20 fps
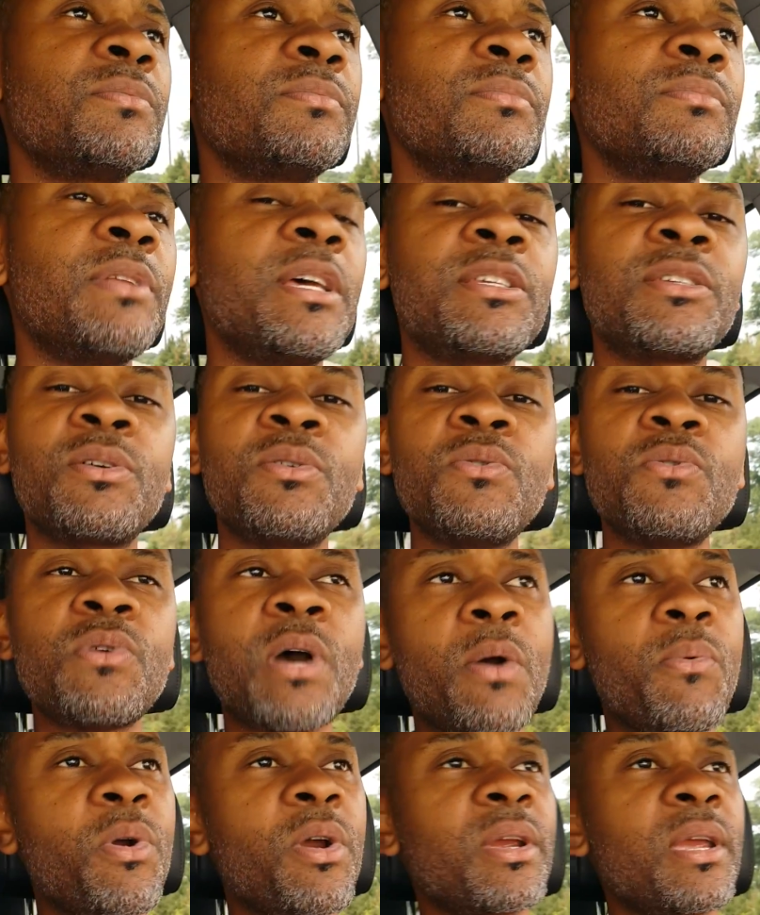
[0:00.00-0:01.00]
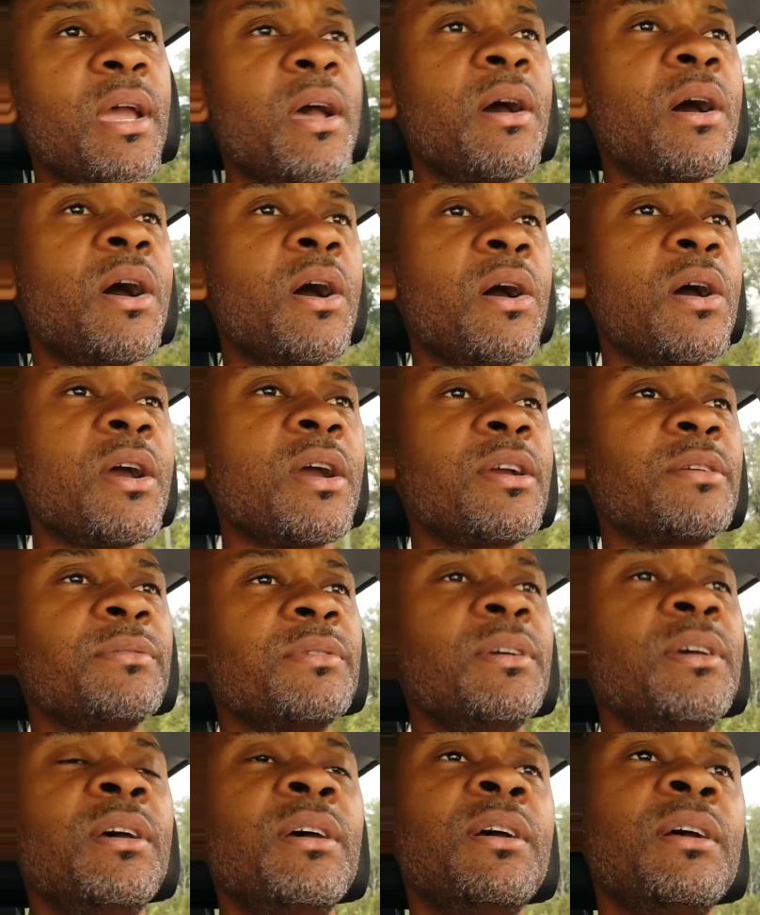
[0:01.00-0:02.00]
that's cool. I work out hard.
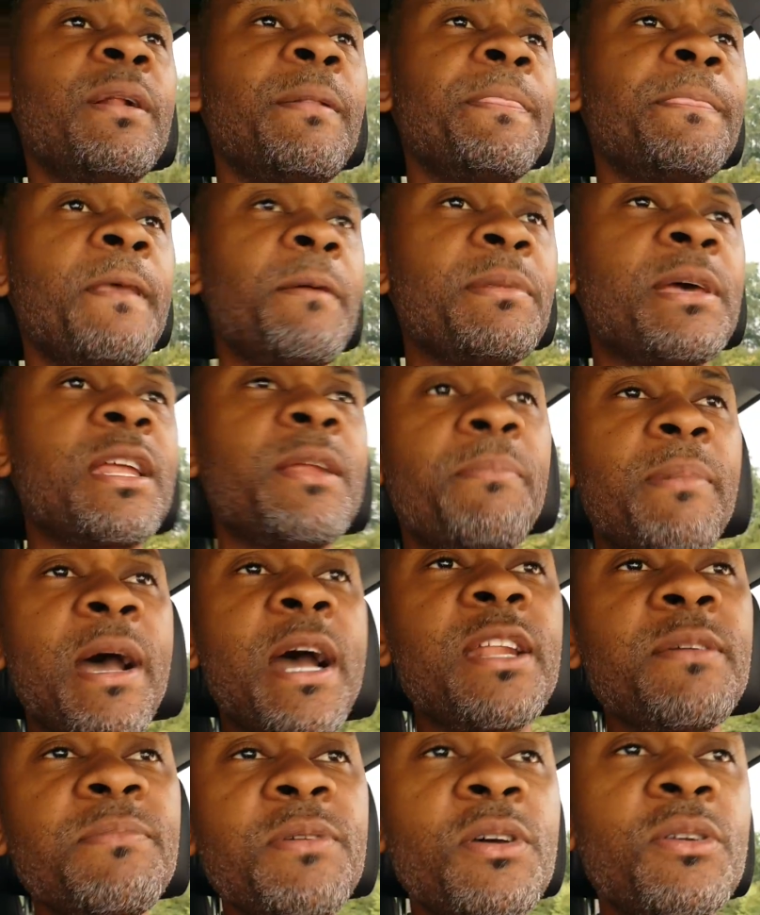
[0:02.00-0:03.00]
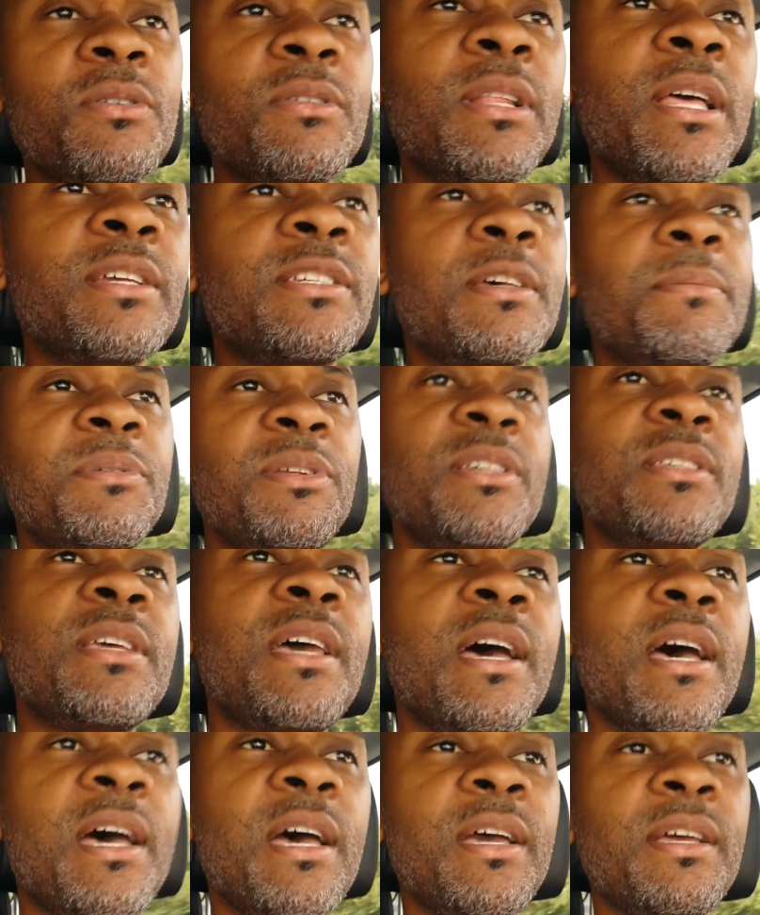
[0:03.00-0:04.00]
I'm not a bodybuilder like some of these
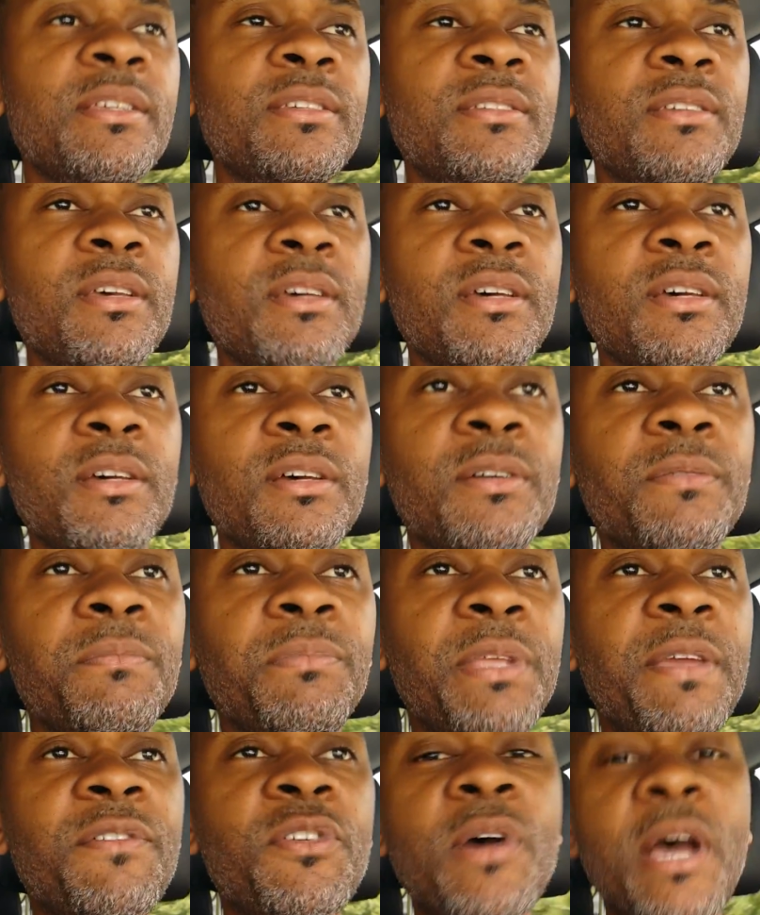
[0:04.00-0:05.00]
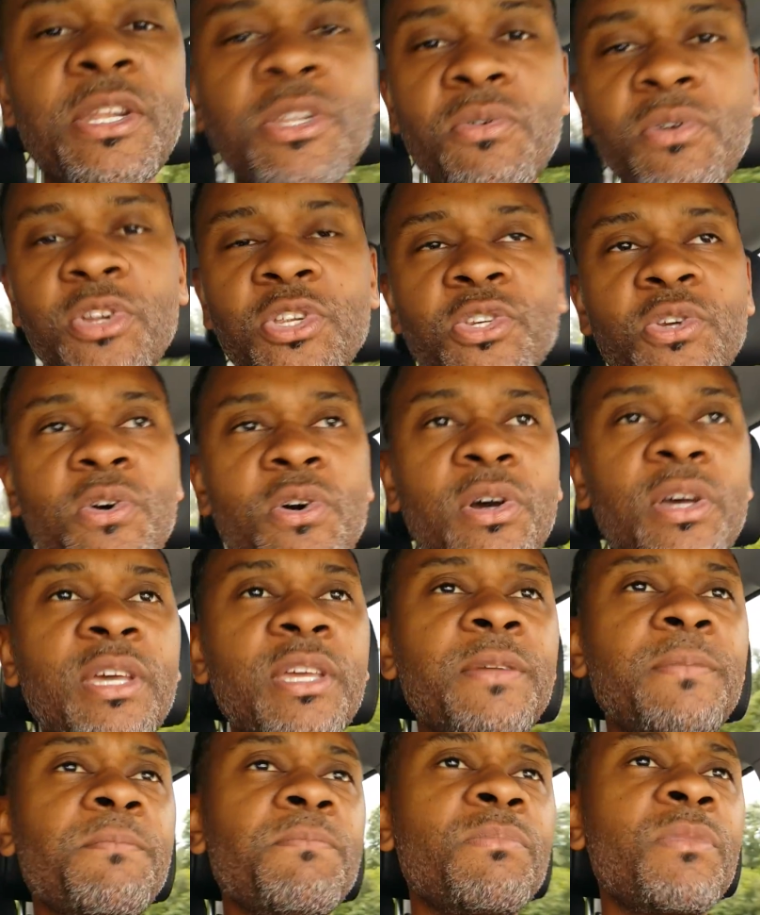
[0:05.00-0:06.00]
guys, even though I do
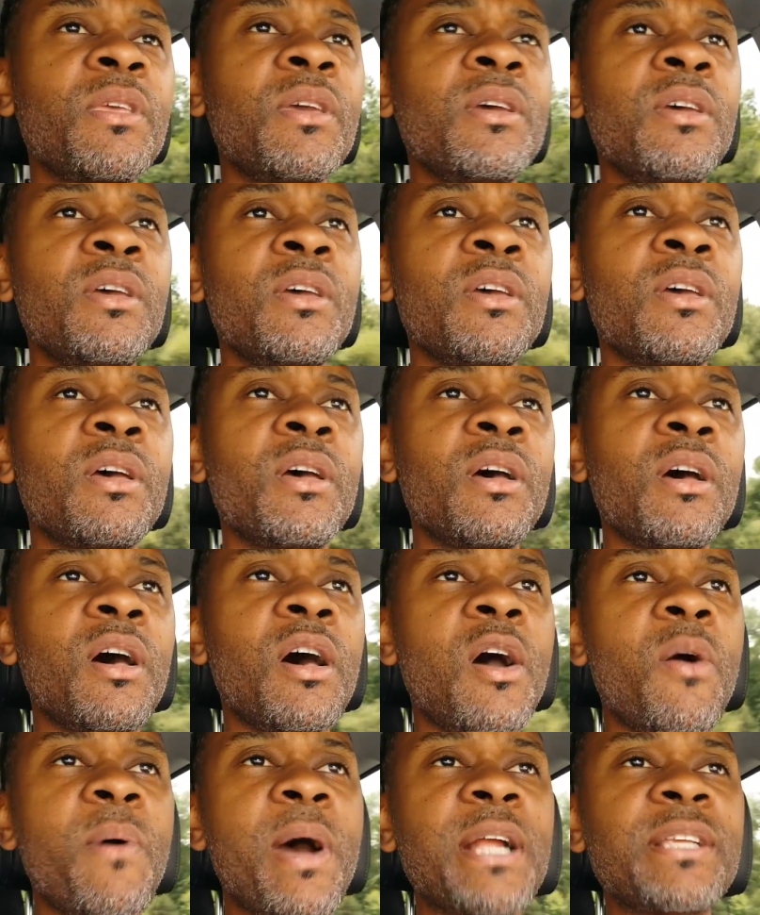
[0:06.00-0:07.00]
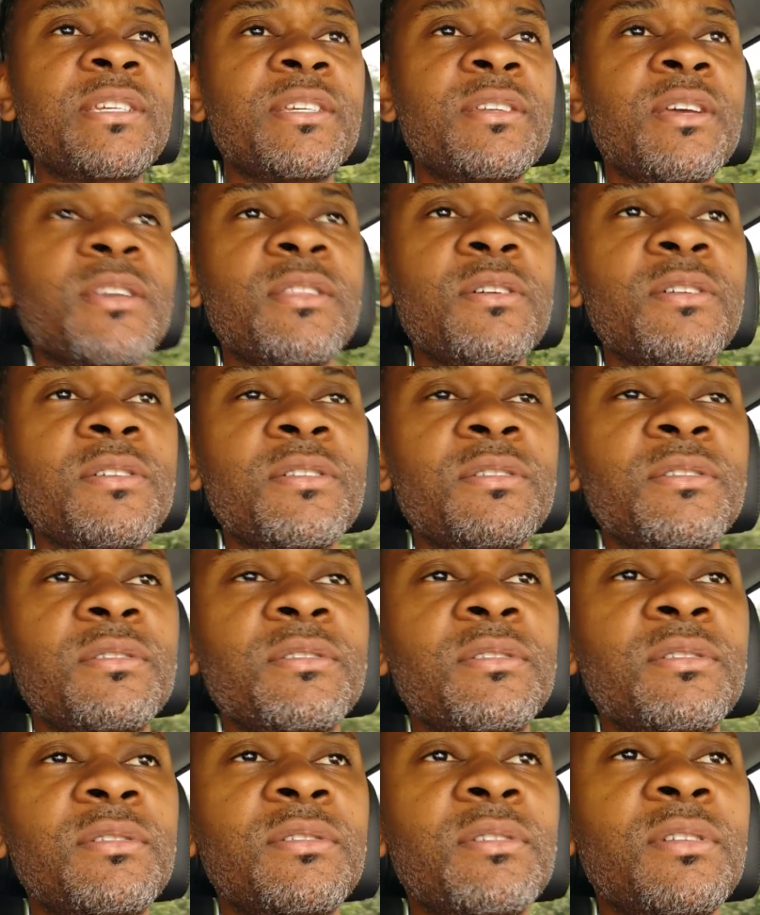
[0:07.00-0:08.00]
enjoy watching other
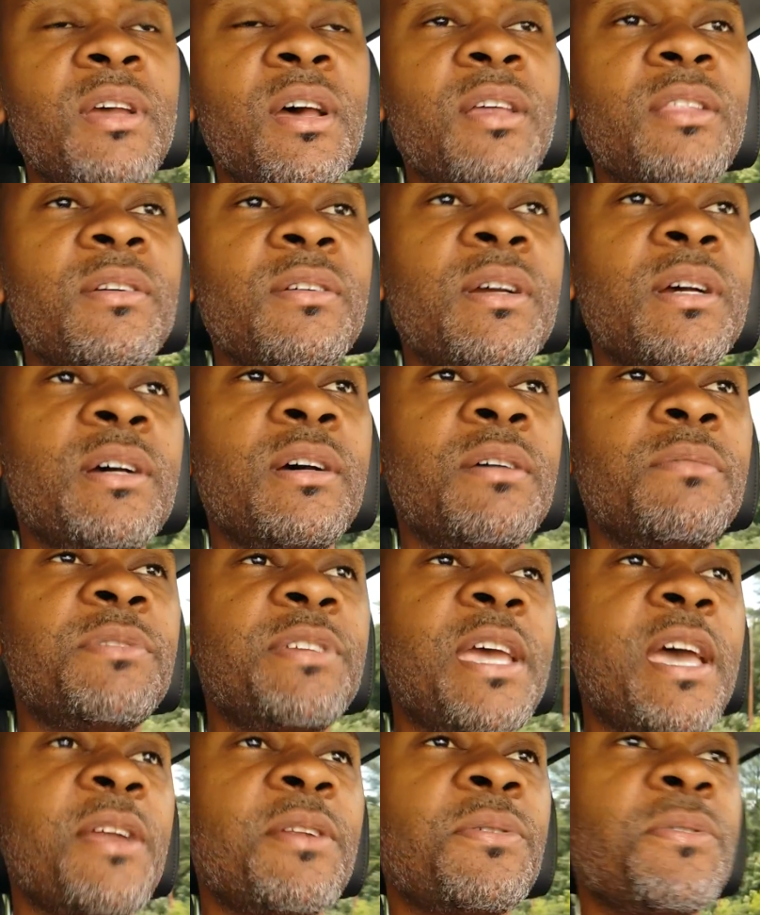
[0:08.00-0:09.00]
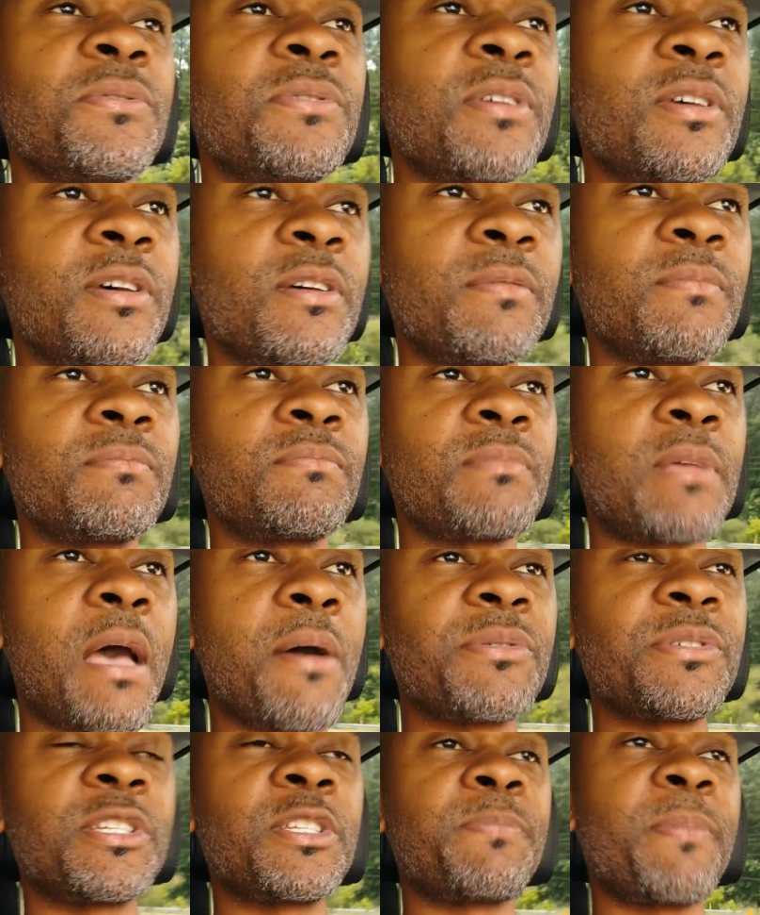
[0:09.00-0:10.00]
channels. I
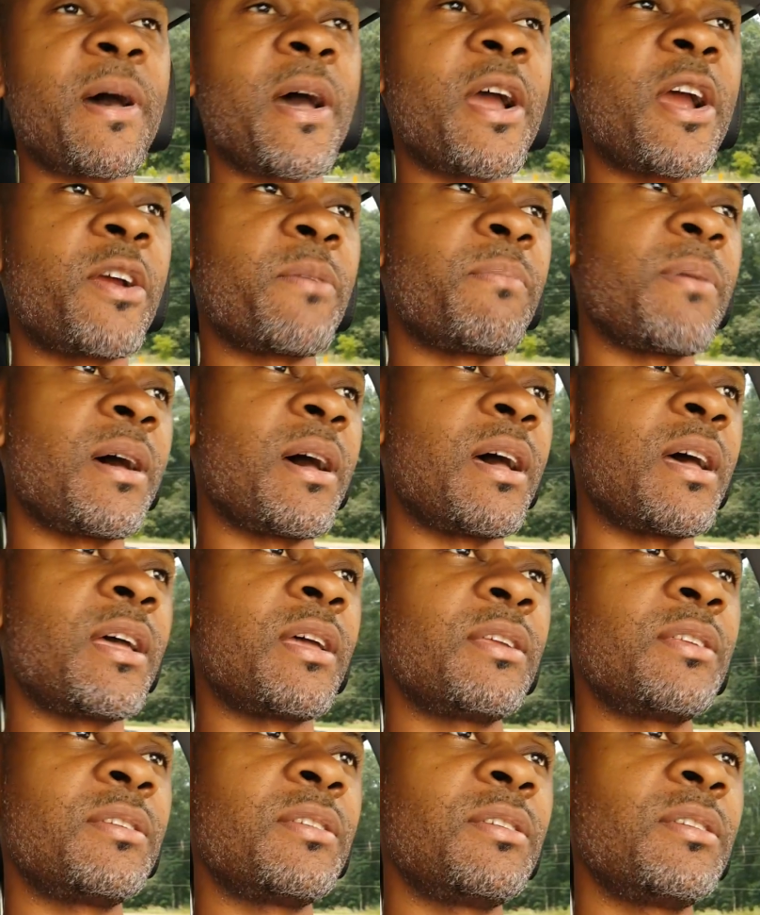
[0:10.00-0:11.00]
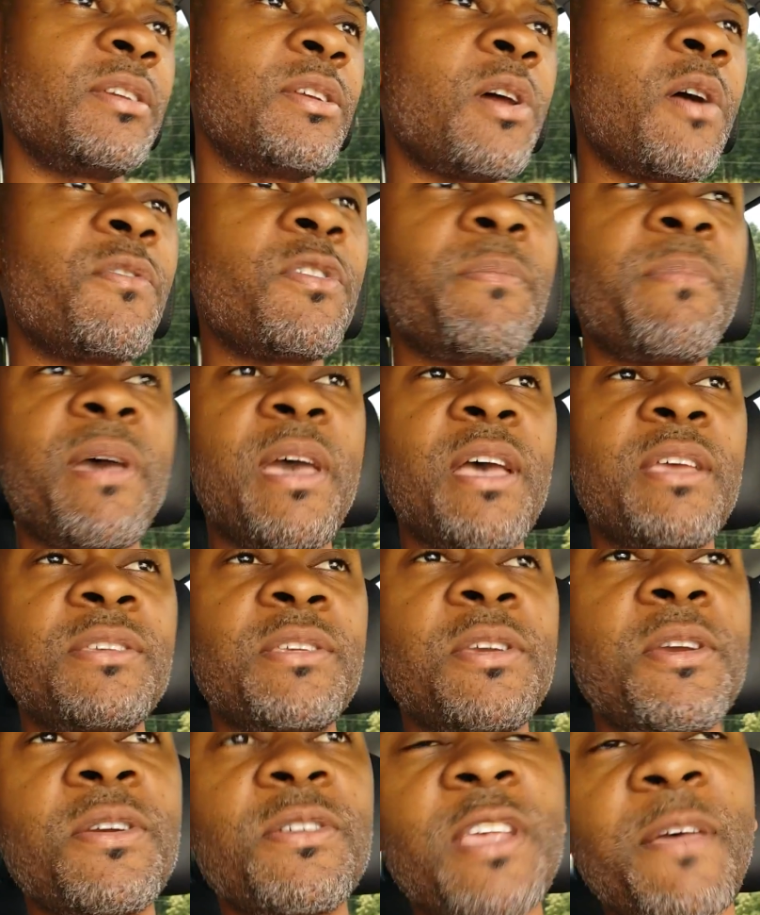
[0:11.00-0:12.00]
was inspired by, over the past
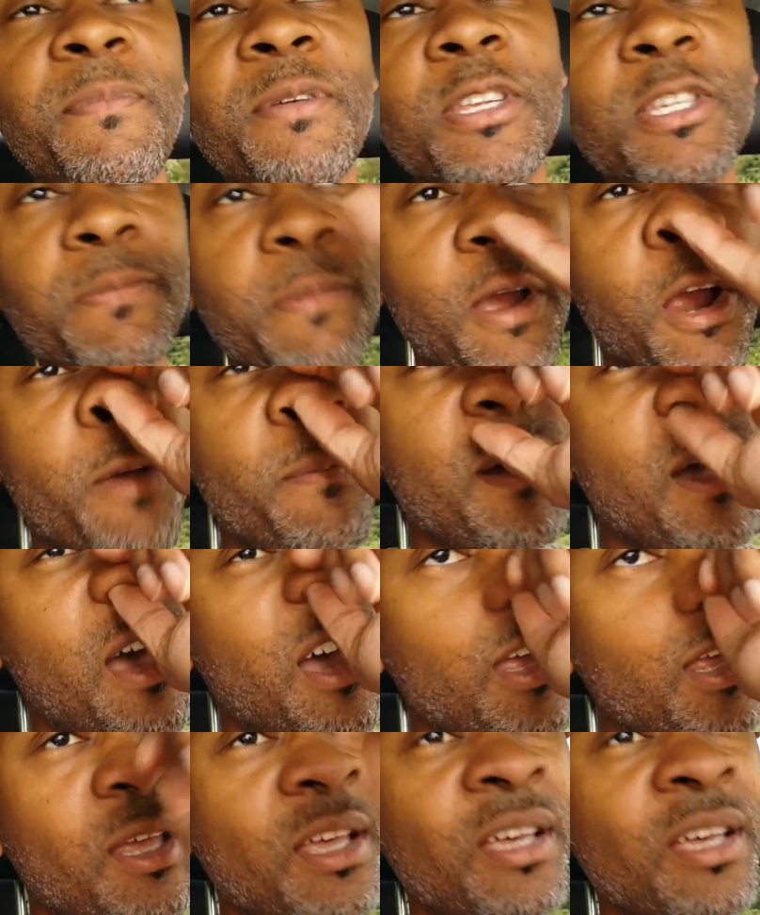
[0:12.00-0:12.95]
years, I've been inspired by